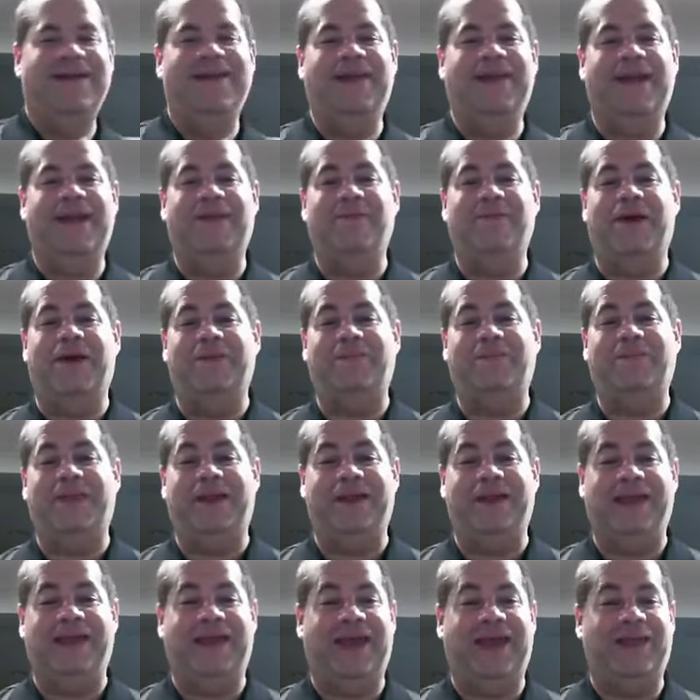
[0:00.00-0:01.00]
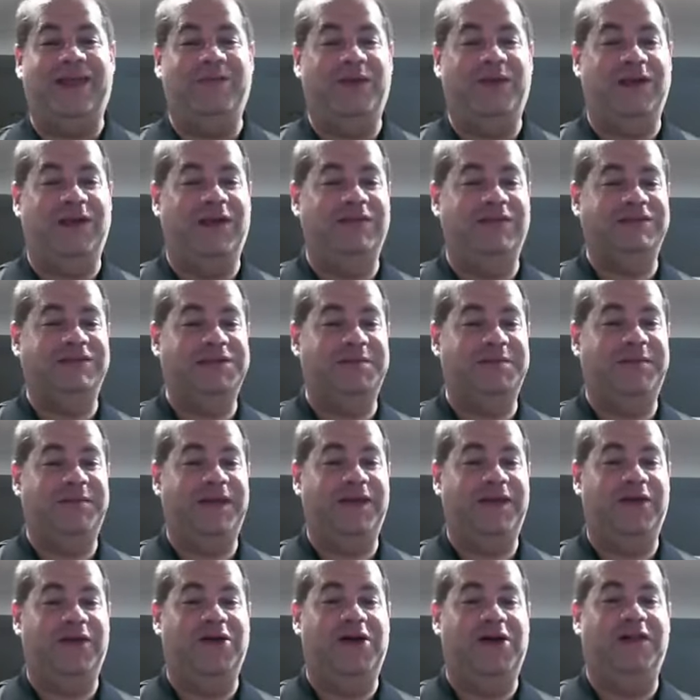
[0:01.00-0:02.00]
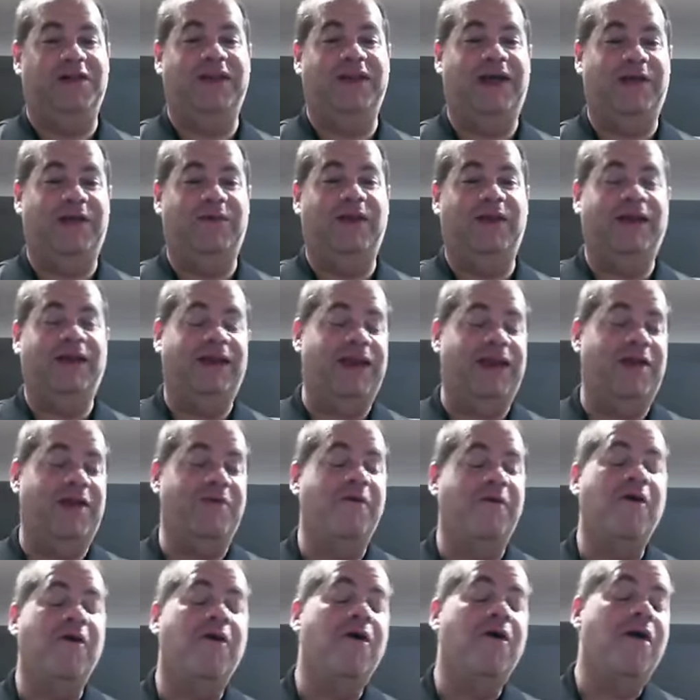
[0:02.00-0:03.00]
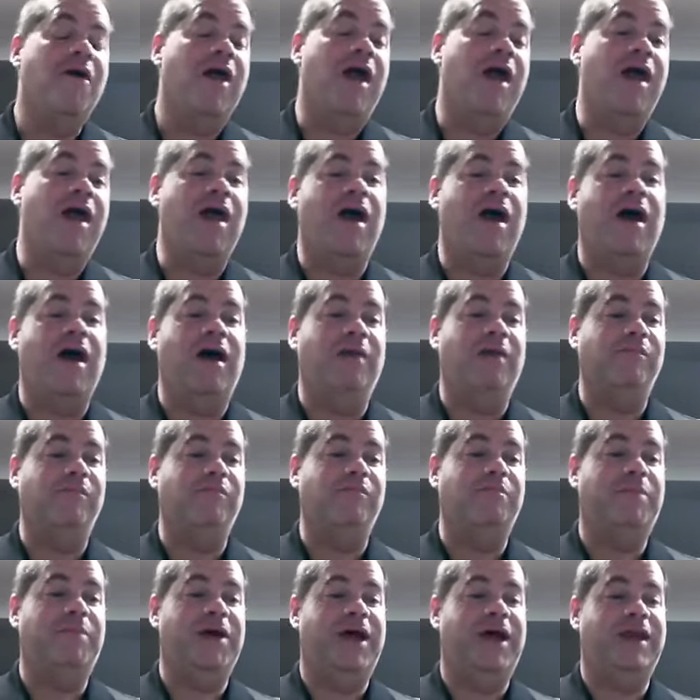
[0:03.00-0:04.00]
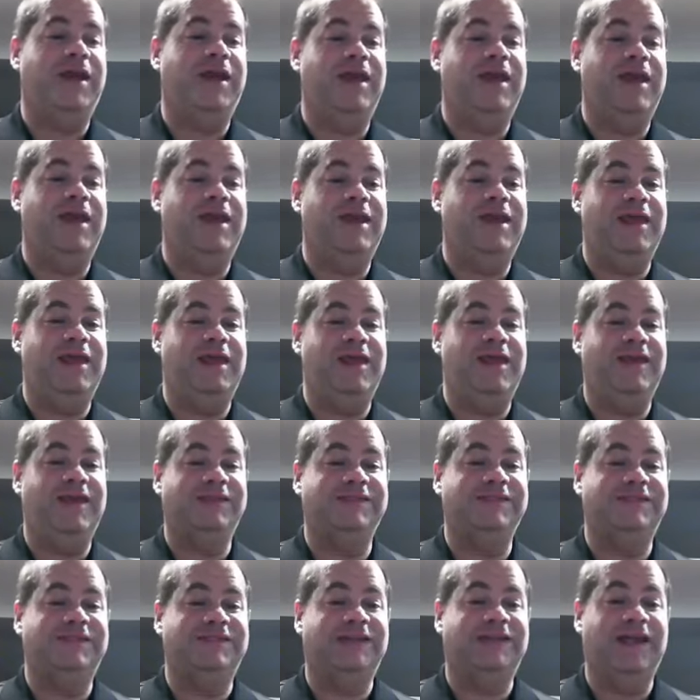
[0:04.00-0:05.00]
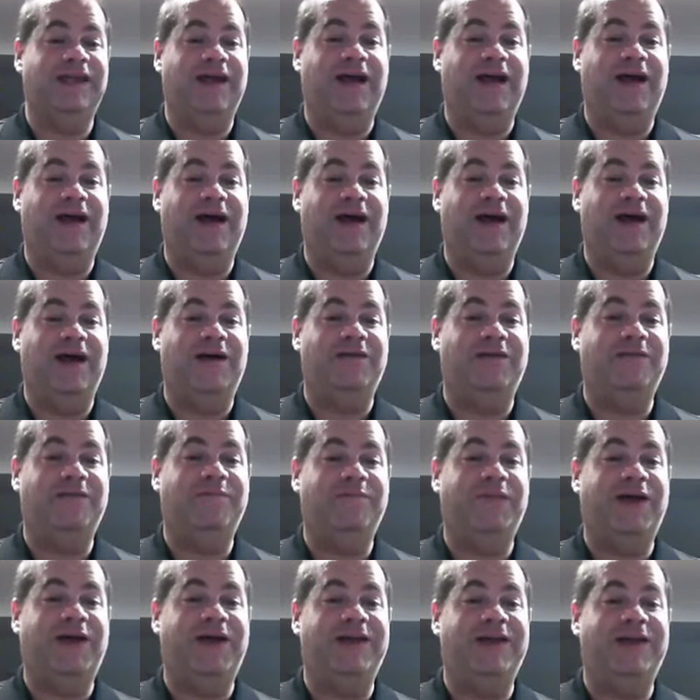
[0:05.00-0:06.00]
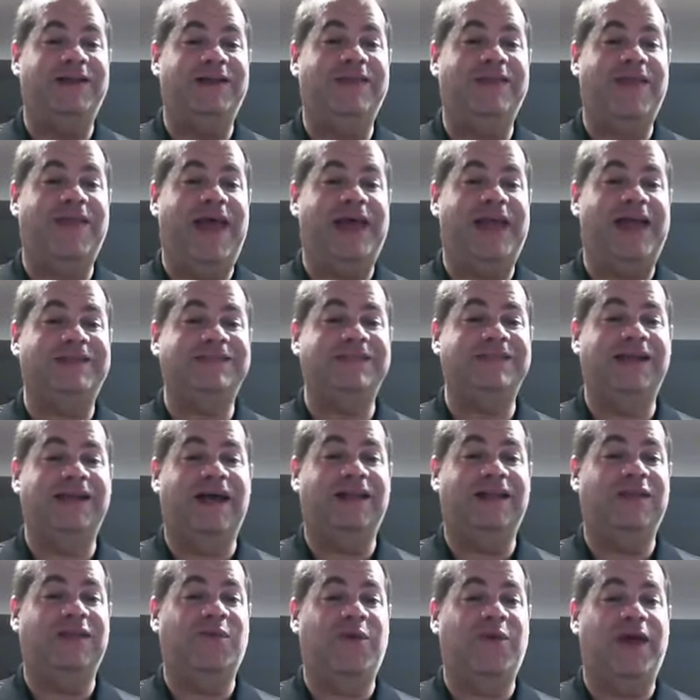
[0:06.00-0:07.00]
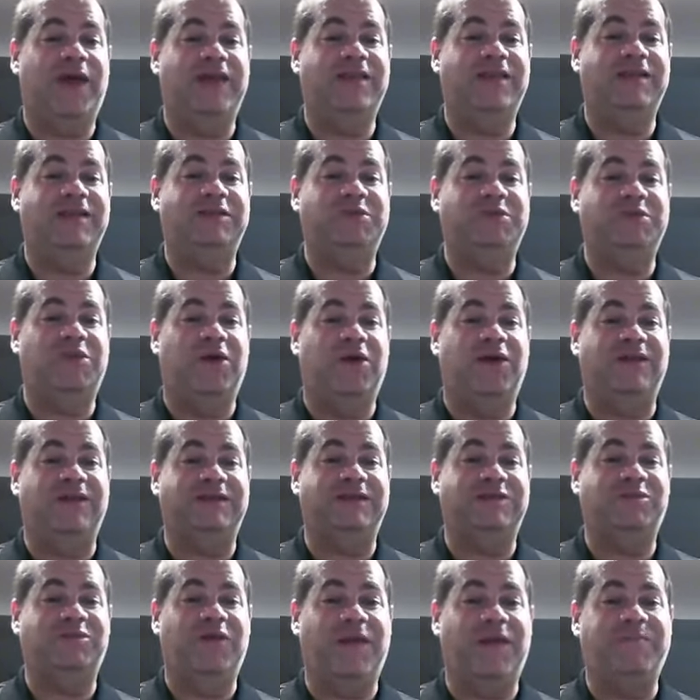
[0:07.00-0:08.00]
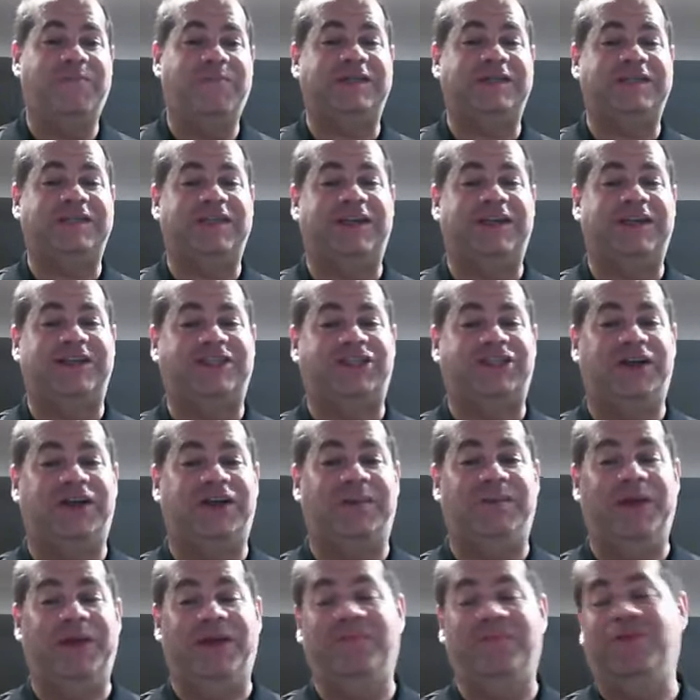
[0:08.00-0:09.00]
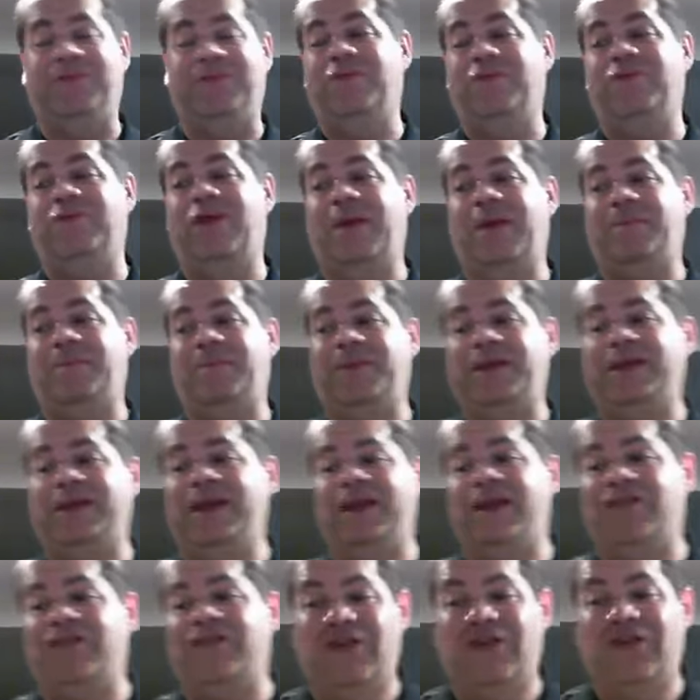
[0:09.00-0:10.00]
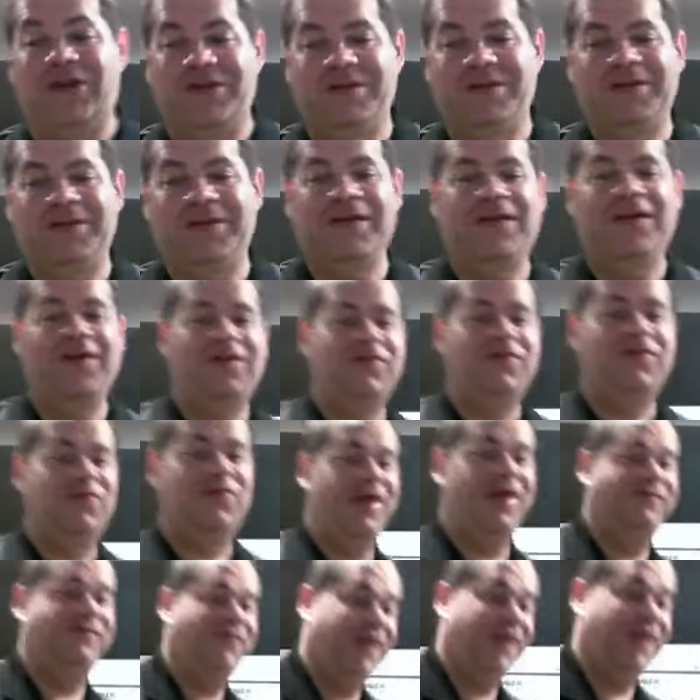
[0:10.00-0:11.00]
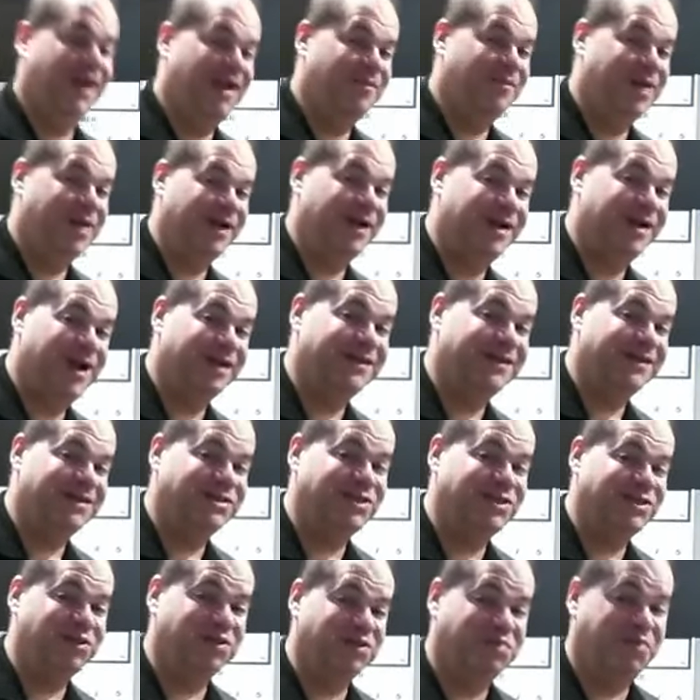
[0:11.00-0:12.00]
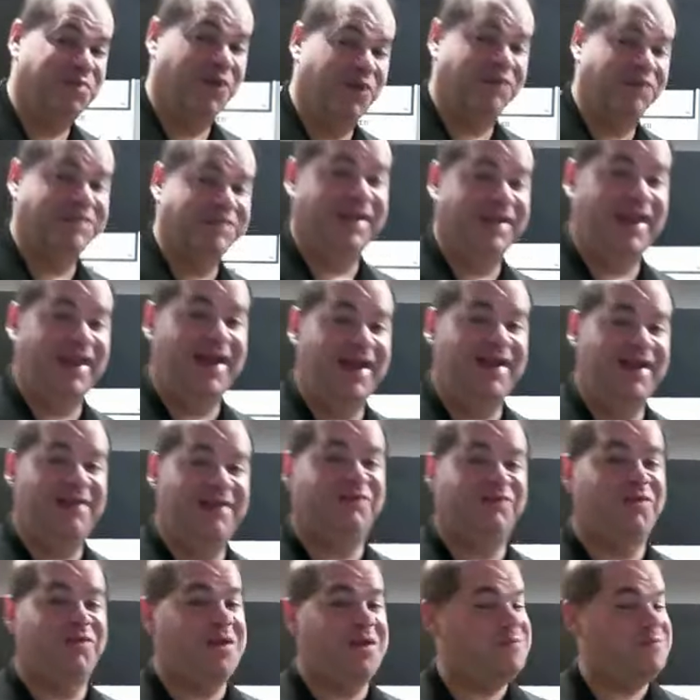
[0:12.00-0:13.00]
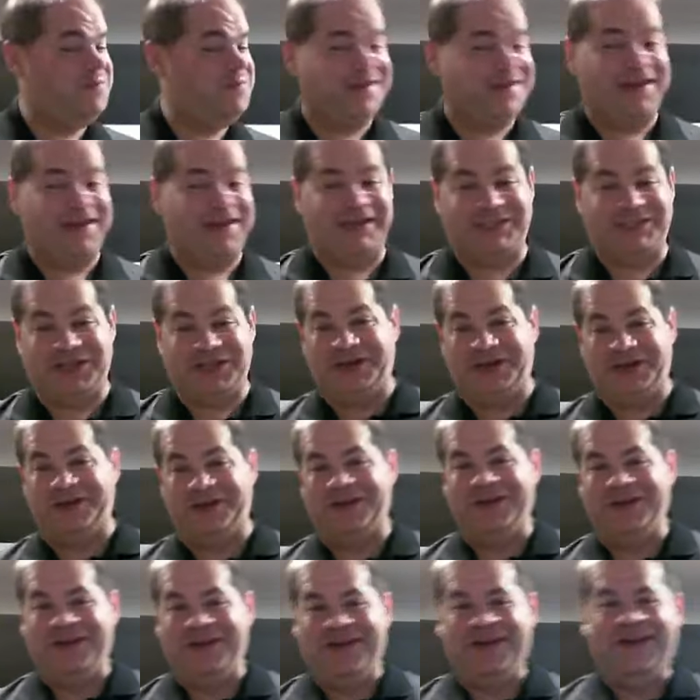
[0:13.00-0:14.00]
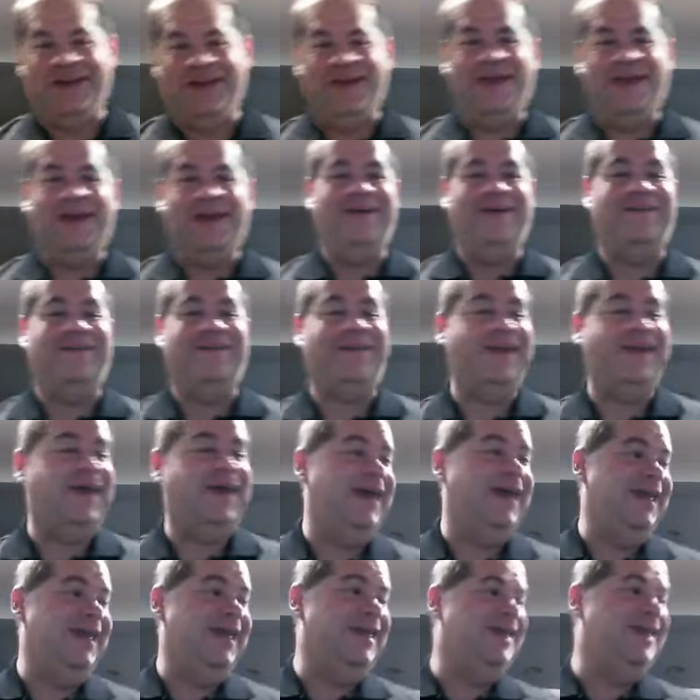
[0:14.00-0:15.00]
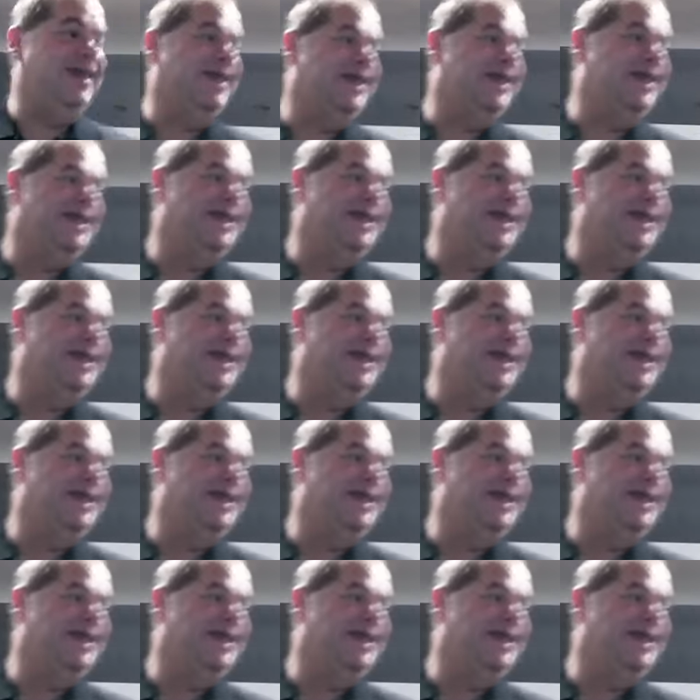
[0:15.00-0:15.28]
Yeah, my peanut gallery knows they're being called out right now. Um, but it is, uh, but that's not the way this works. Repetition, people, repetition. Do I have to get out my Dr. Seuss books again? It's repetition. Okay?